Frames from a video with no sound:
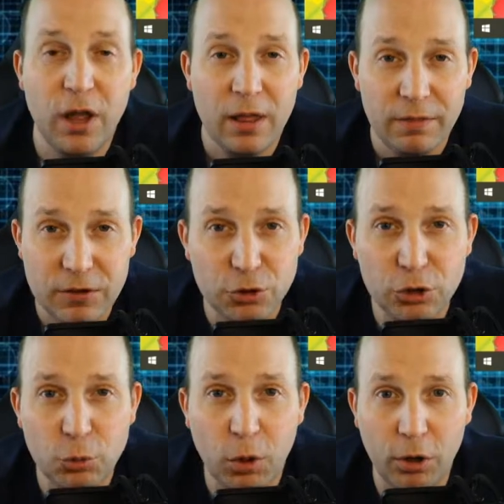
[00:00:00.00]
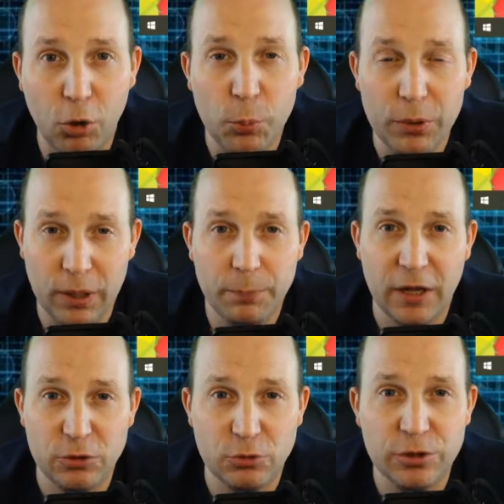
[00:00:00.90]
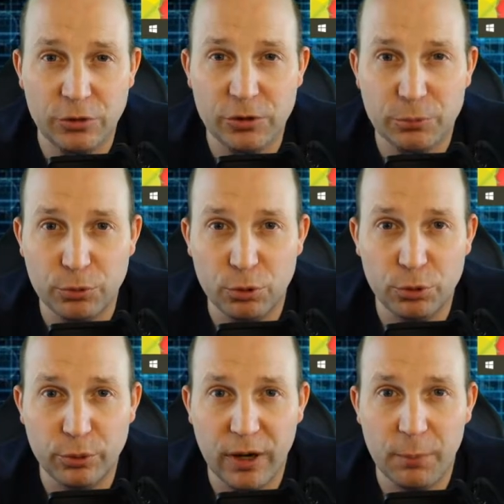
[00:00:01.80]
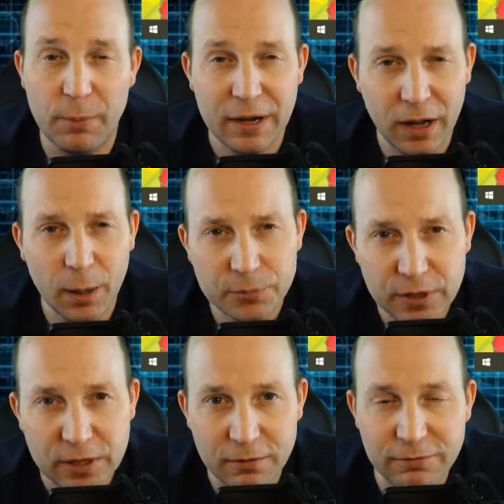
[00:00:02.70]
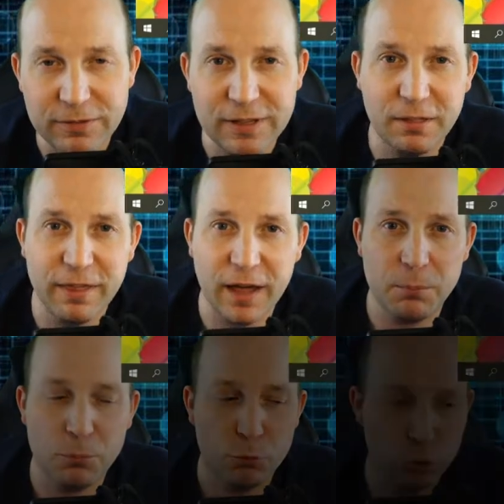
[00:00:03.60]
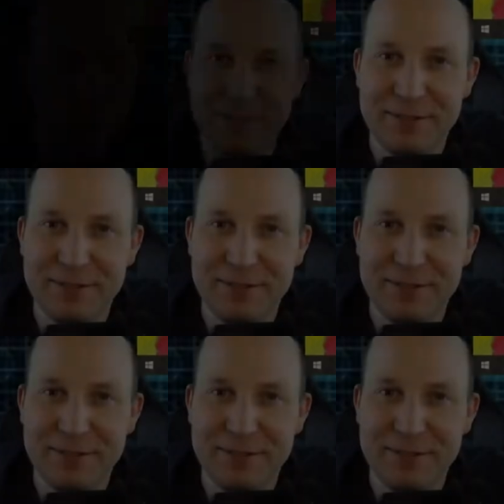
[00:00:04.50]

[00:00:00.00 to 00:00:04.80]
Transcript: then you're going to want to open up that utility program and update via that route